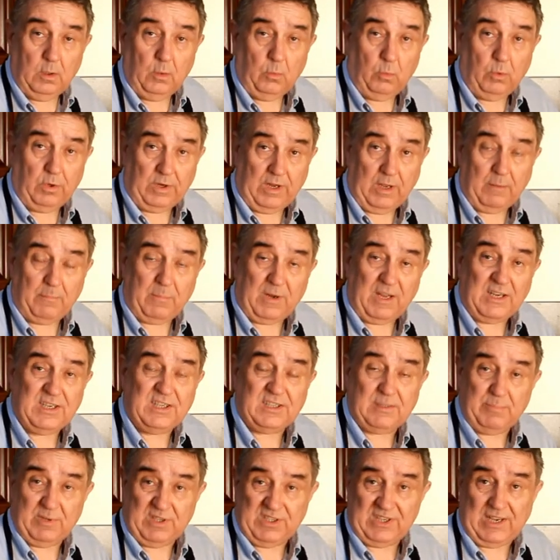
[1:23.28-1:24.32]
We'll now
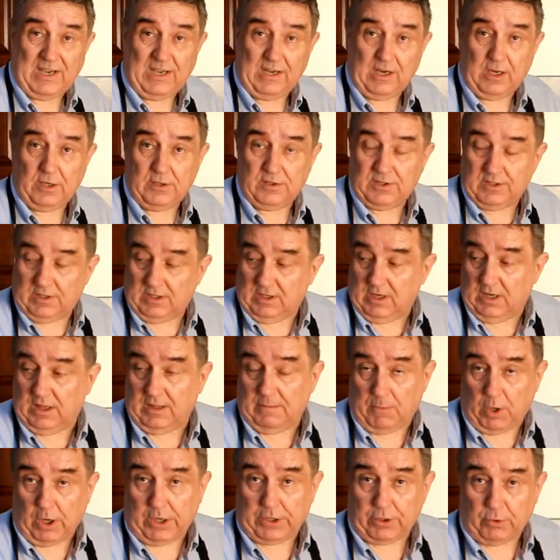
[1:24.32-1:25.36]
place the potatoes in the
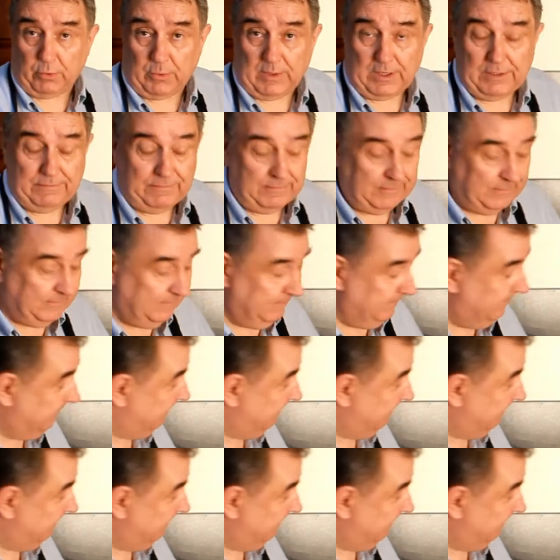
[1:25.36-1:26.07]
microwave.